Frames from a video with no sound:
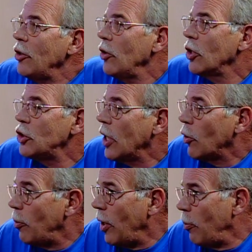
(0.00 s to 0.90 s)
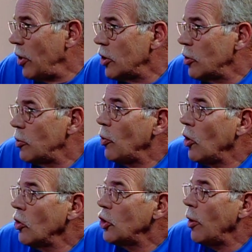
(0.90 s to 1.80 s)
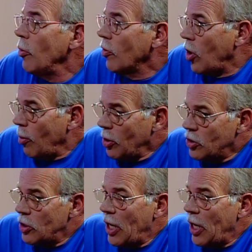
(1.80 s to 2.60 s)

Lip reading: You can check with the Better Business Bureau, Chamber of Commerce,